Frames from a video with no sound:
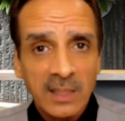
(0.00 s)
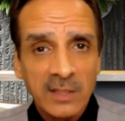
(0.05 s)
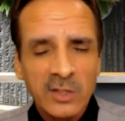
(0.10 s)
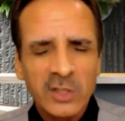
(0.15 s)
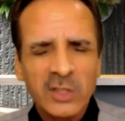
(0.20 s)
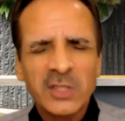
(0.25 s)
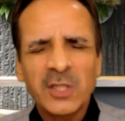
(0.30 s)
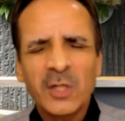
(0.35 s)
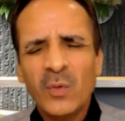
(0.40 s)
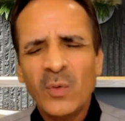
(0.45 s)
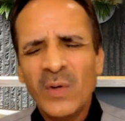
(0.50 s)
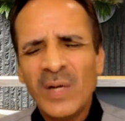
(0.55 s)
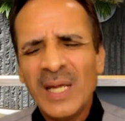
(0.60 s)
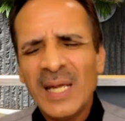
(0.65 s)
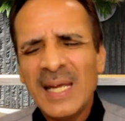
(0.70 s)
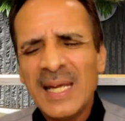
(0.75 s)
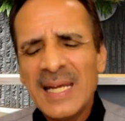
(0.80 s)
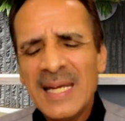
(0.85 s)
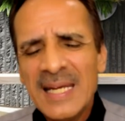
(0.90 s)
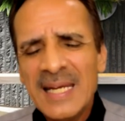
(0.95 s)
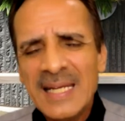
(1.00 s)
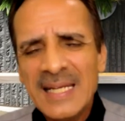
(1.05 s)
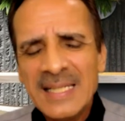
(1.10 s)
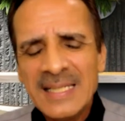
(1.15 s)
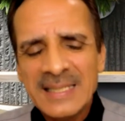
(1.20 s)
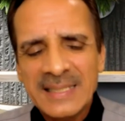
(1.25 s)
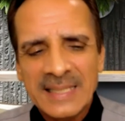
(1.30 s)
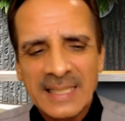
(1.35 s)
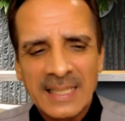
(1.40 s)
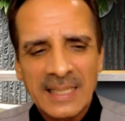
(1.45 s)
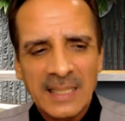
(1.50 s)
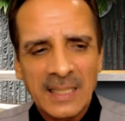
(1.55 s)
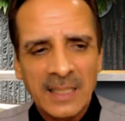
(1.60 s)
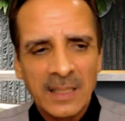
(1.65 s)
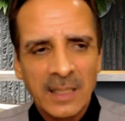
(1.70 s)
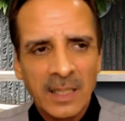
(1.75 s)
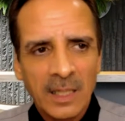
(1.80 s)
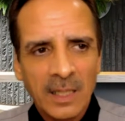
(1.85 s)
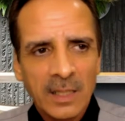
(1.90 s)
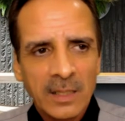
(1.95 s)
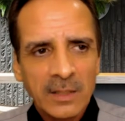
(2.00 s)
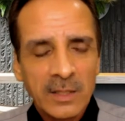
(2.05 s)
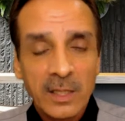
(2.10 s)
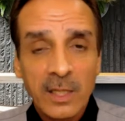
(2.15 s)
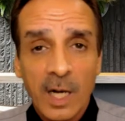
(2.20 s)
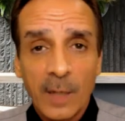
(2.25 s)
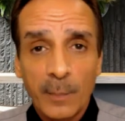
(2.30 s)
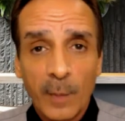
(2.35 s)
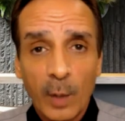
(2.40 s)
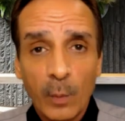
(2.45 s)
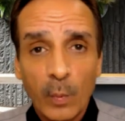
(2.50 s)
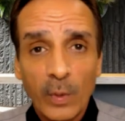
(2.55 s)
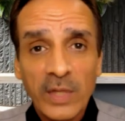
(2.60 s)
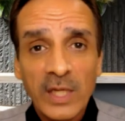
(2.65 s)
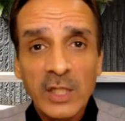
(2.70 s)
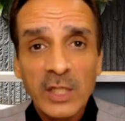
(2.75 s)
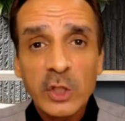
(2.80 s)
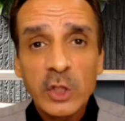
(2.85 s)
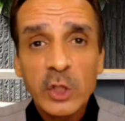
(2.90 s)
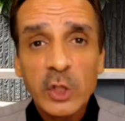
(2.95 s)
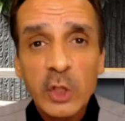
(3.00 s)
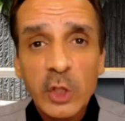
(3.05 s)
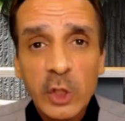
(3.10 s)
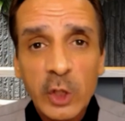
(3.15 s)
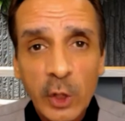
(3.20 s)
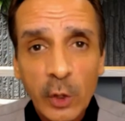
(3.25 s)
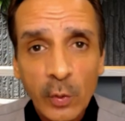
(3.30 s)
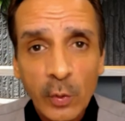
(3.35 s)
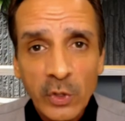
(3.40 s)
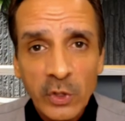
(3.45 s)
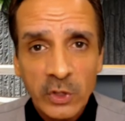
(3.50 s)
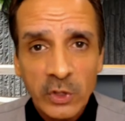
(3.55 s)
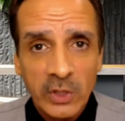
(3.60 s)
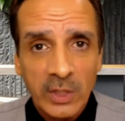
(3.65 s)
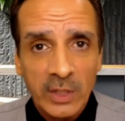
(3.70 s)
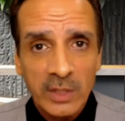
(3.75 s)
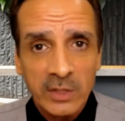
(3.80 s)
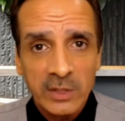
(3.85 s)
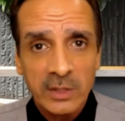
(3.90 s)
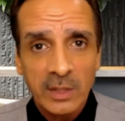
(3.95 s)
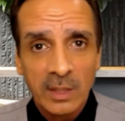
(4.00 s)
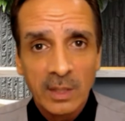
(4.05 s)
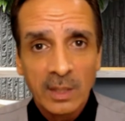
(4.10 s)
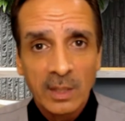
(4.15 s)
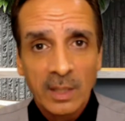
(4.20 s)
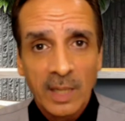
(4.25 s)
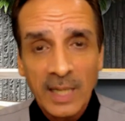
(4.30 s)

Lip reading: It's so easy to come up with excuses.